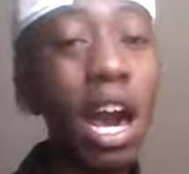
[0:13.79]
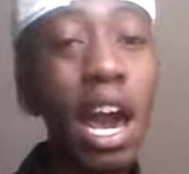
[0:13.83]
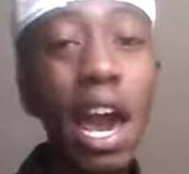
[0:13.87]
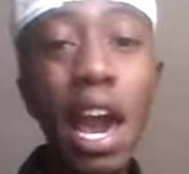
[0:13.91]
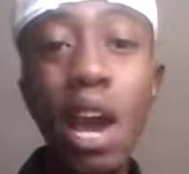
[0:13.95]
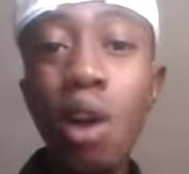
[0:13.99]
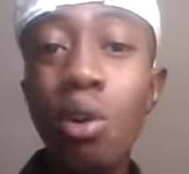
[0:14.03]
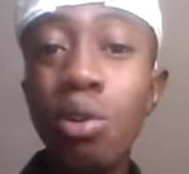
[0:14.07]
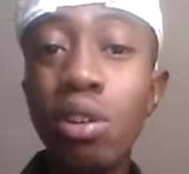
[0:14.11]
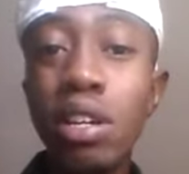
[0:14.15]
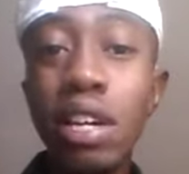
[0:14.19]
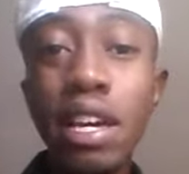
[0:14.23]

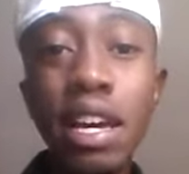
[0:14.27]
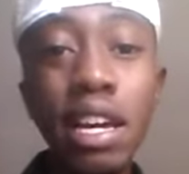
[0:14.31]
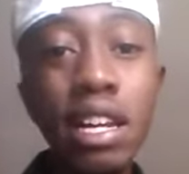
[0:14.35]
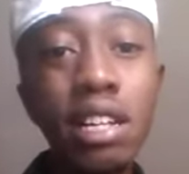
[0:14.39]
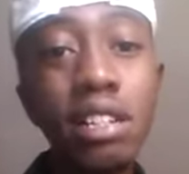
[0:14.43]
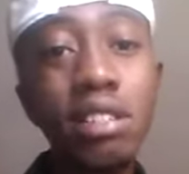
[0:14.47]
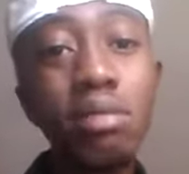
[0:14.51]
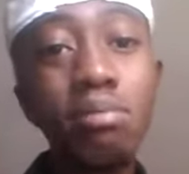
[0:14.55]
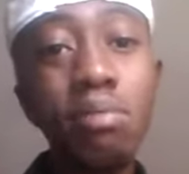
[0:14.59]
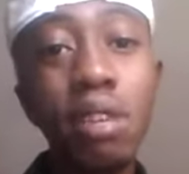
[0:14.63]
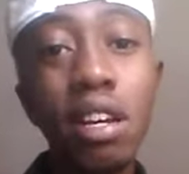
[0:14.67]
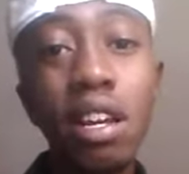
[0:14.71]
I don't get
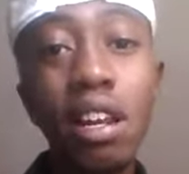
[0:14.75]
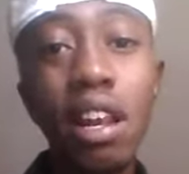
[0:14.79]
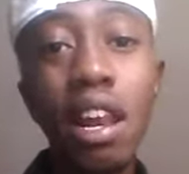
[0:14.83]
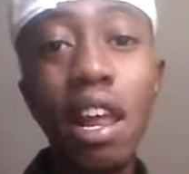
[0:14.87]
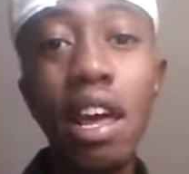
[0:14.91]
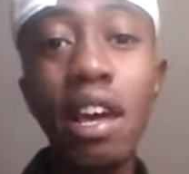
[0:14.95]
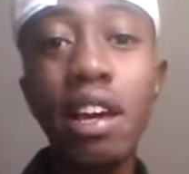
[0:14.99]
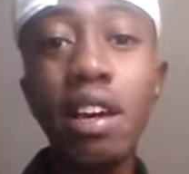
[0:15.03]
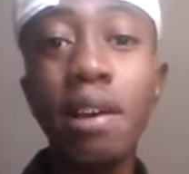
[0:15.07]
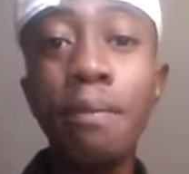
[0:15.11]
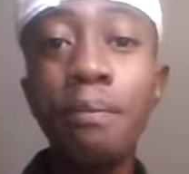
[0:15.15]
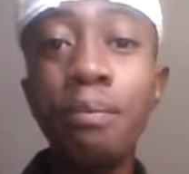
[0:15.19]
it, man.
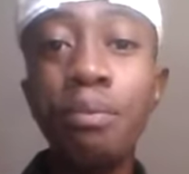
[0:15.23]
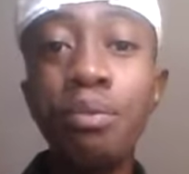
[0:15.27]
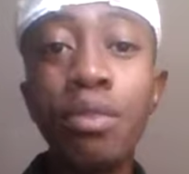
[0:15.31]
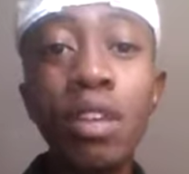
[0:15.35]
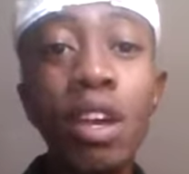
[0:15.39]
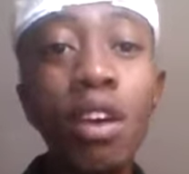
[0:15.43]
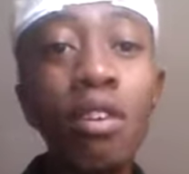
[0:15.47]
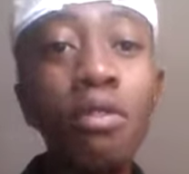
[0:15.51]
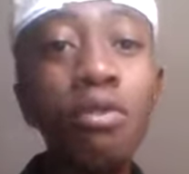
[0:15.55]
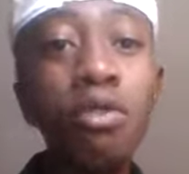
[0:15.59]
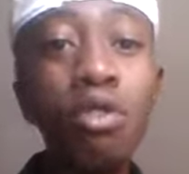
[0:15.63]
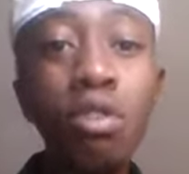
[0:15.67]
Like,
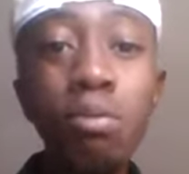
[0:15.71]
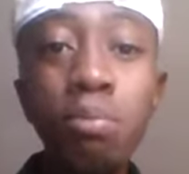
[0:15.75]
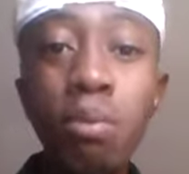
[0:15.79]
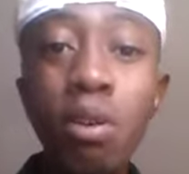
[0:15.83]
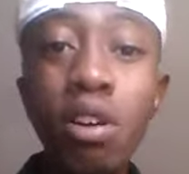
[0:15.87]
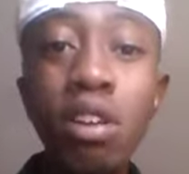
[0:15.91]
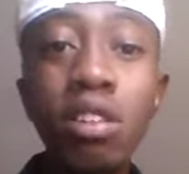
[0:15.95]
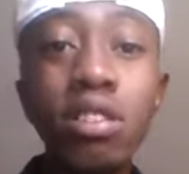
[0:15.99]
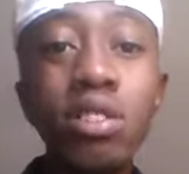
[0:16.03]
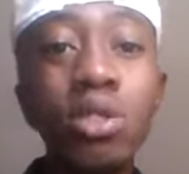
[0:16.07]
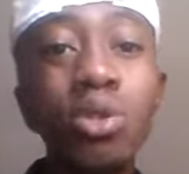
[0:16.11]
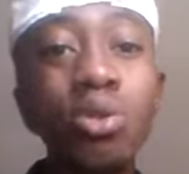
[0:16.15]

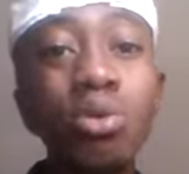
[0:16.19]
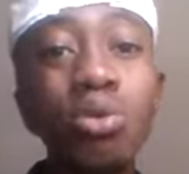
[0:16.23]
footballers